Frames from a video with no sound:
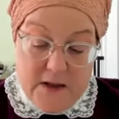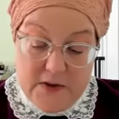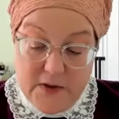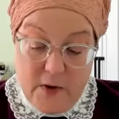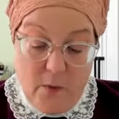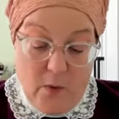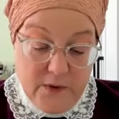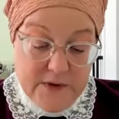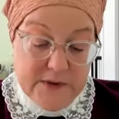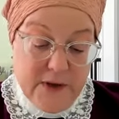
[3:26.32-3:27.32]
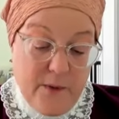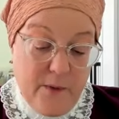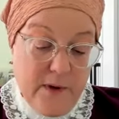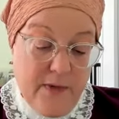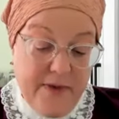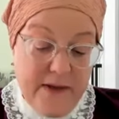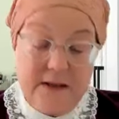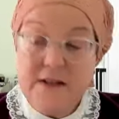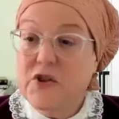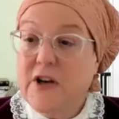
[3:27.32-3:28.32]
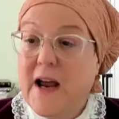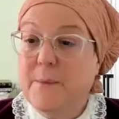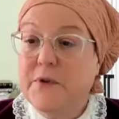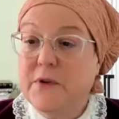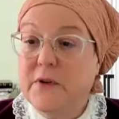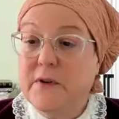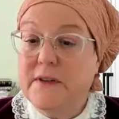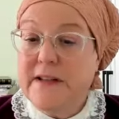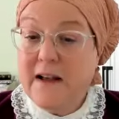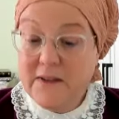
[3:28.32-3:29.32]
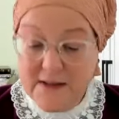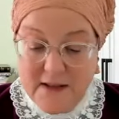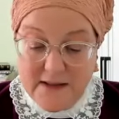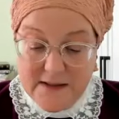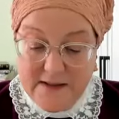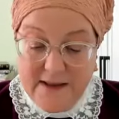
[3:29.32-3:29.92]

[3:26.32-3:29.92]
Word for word: So also this chapter tells us